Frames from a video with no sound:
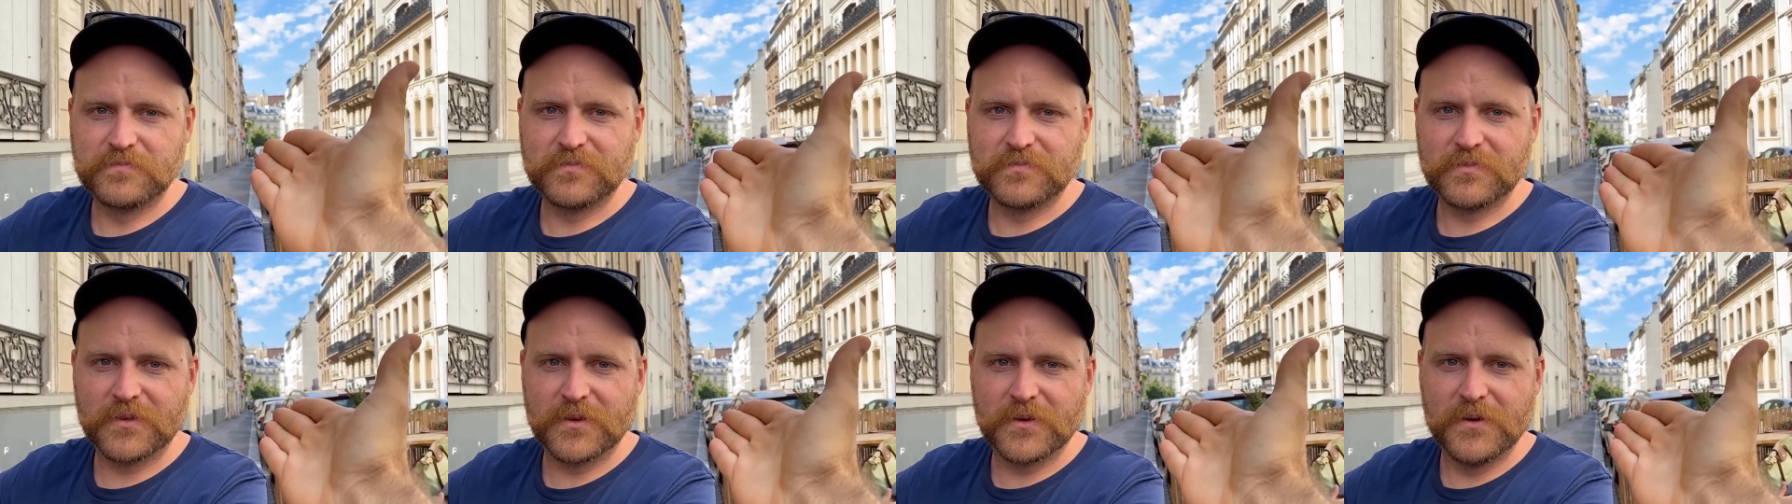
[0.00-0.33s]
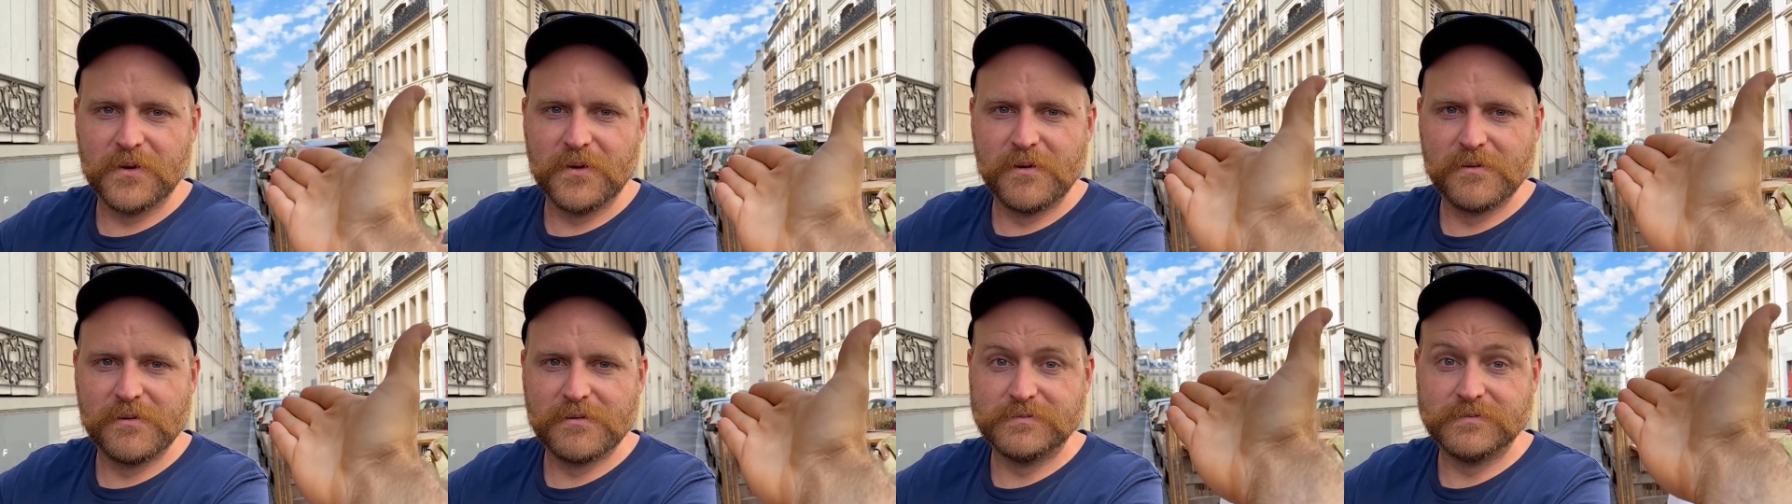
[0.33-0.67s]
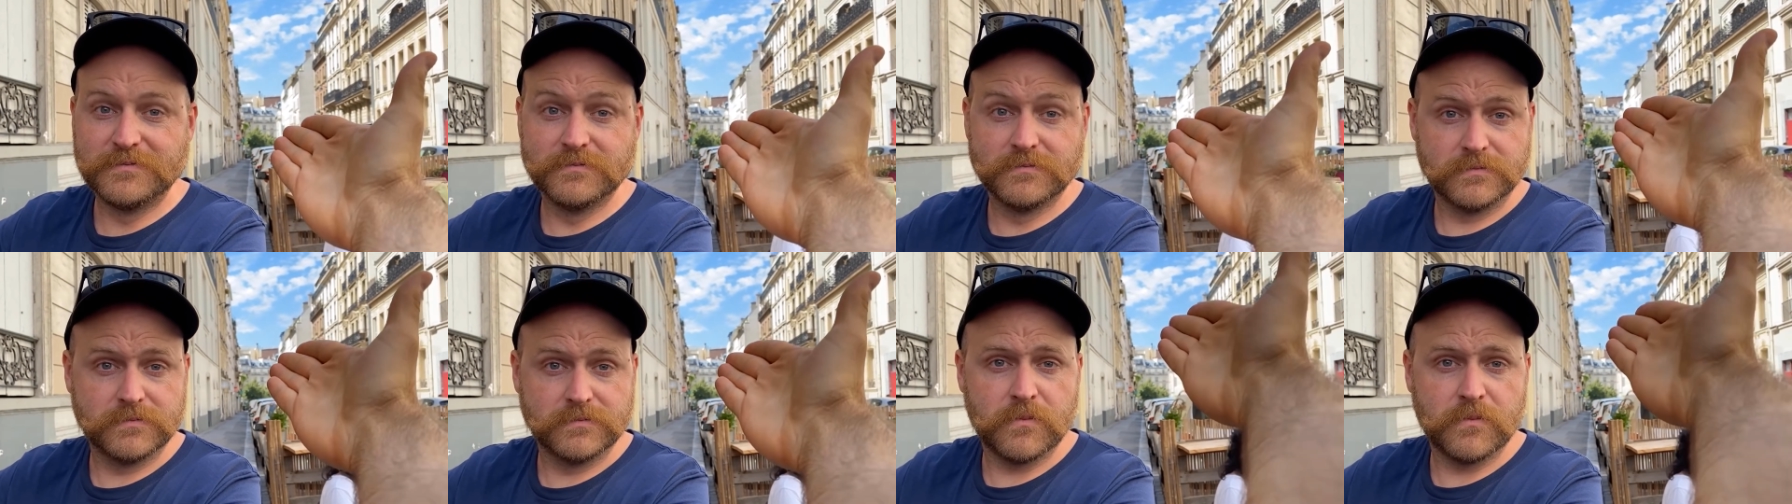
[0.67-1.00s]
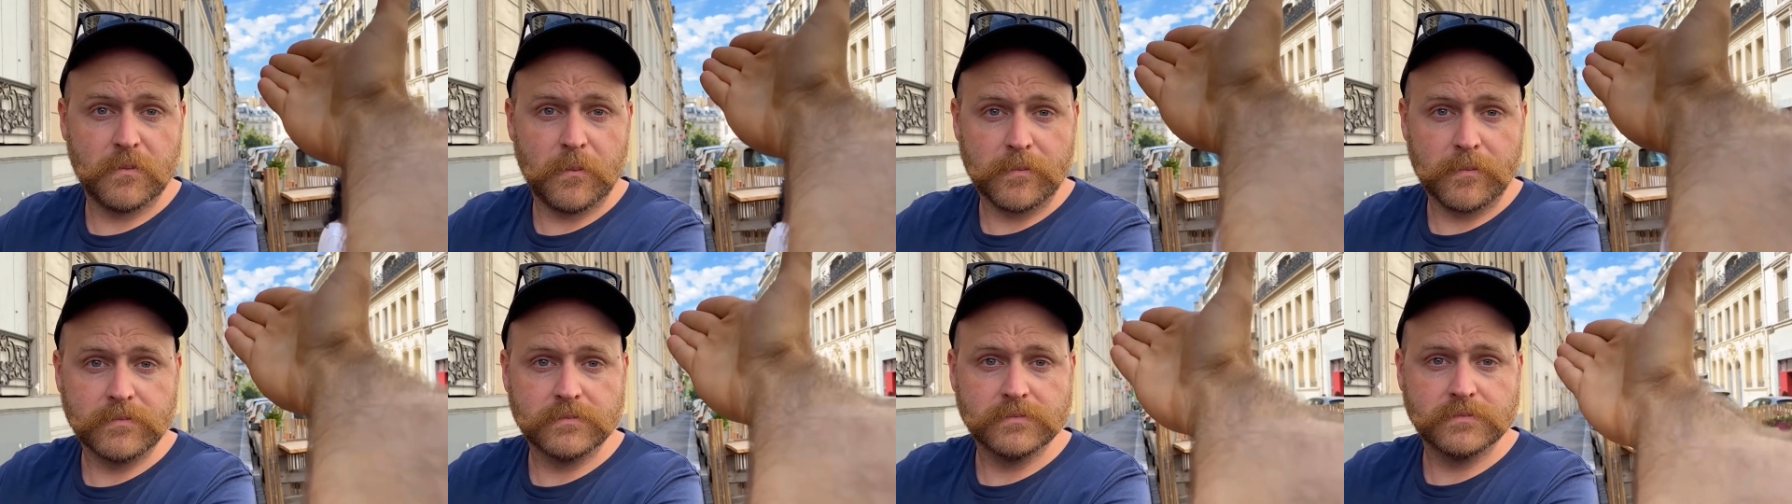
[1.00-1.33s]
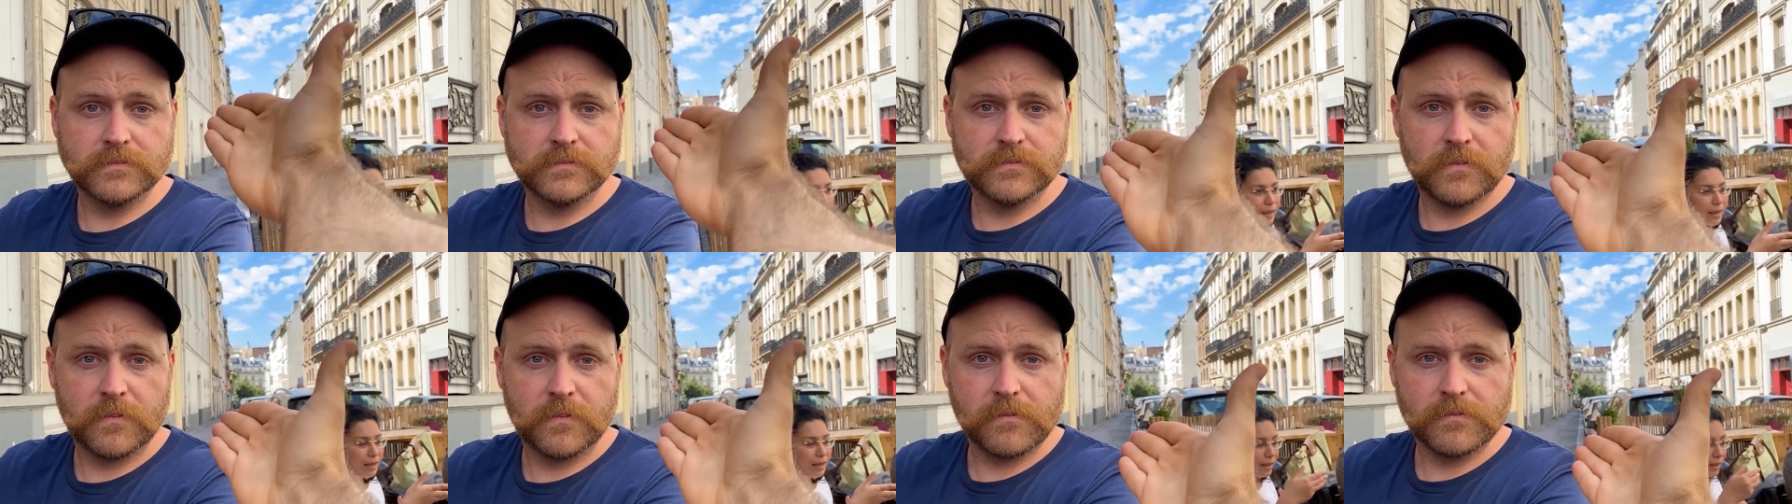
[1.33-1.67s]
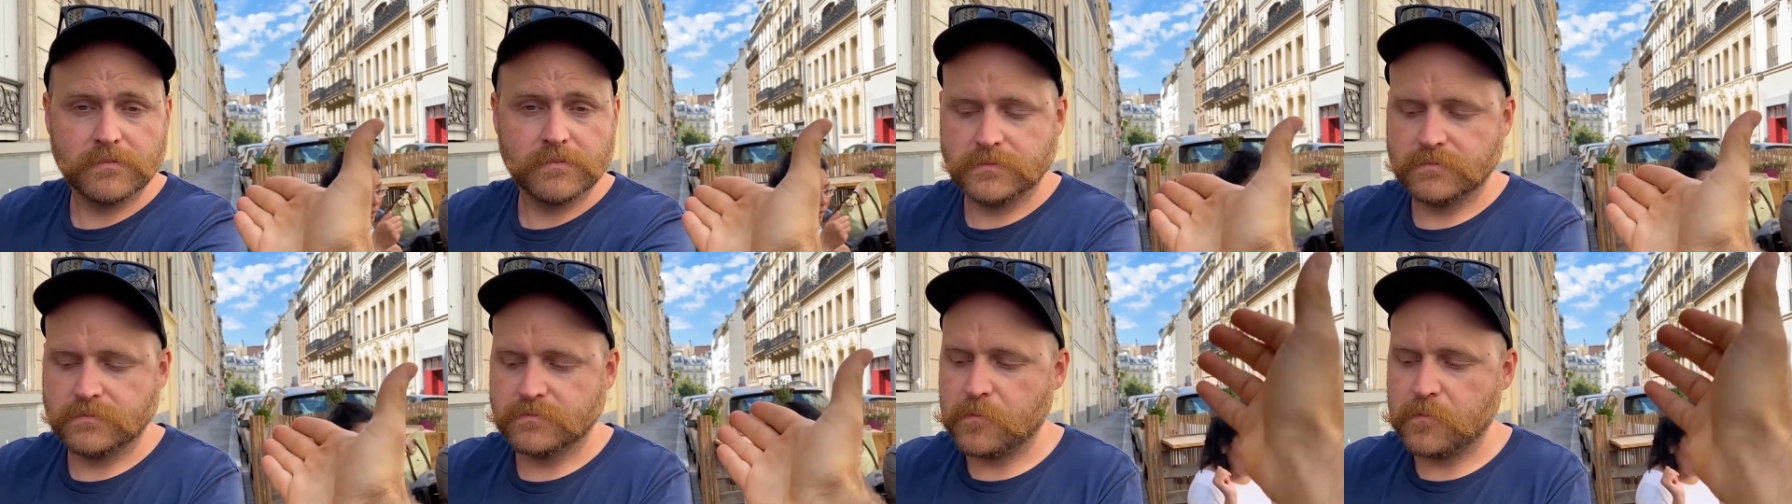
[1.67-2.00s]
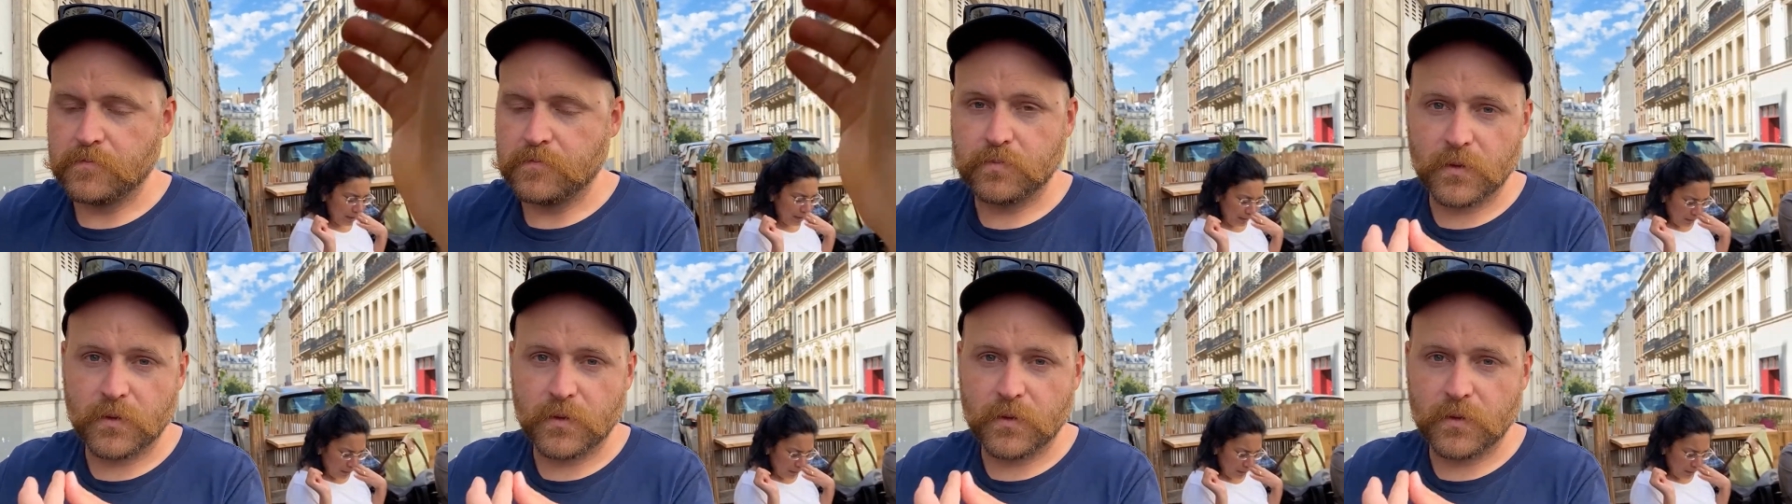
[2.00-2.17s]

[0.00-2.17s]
we wanted to have um, a